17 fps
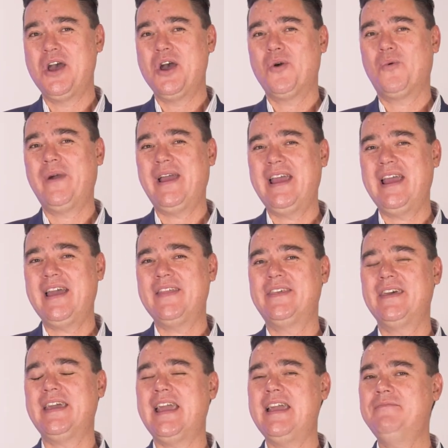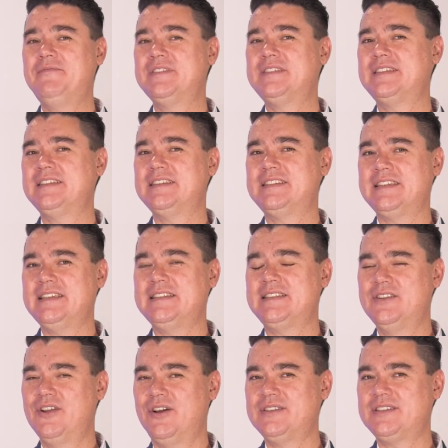where the emphasis
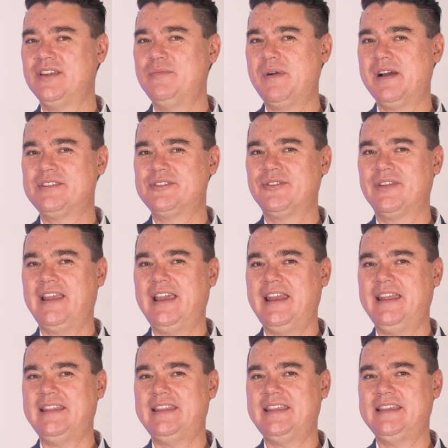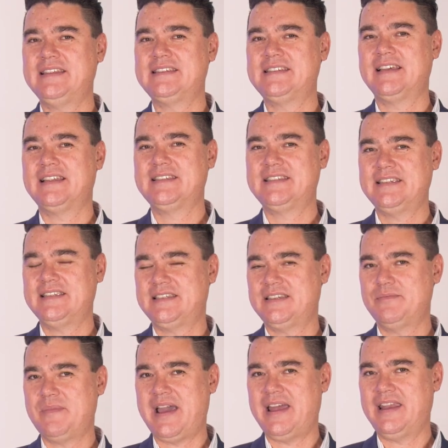is not so much on getting things done
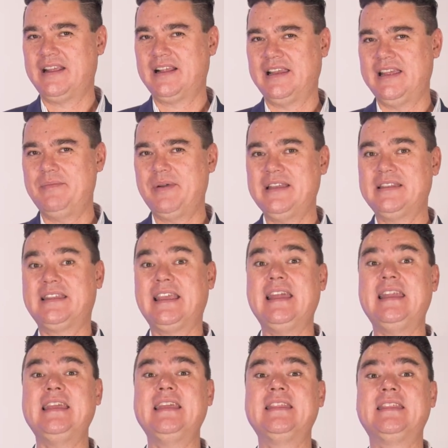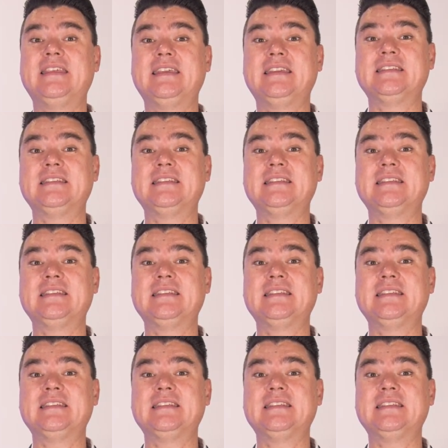systematically, but getting